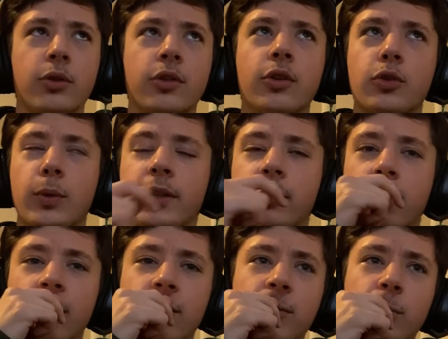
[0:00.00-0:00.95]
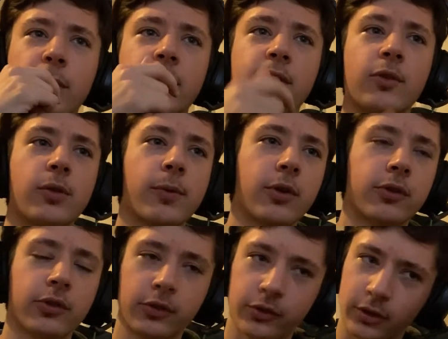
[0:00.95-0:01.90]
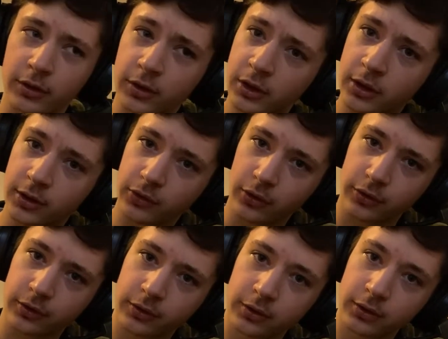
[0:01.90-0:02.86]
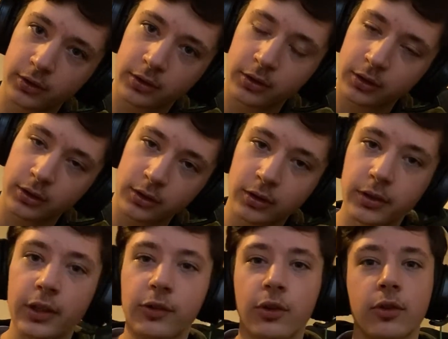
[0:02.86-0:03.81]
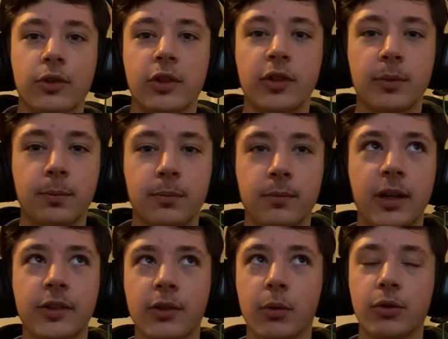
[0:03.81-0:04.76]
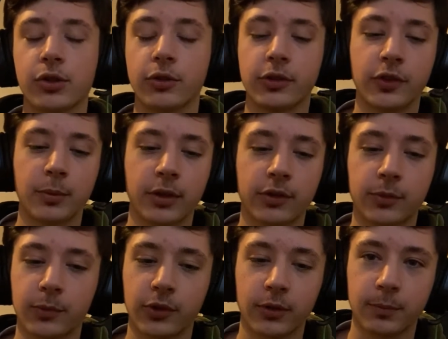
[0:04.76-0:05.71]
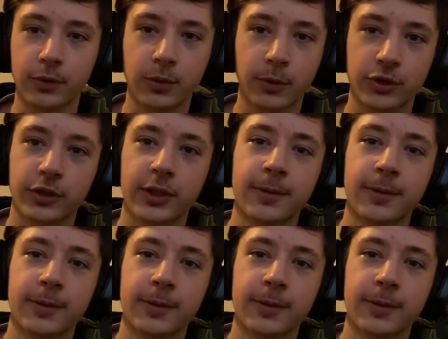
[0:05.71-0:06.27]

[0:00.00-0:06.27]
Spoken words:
It's 20th Century Fox. Sorry, it's on Disney. That's how I watch it on Disney Plus. So you can watch it on there.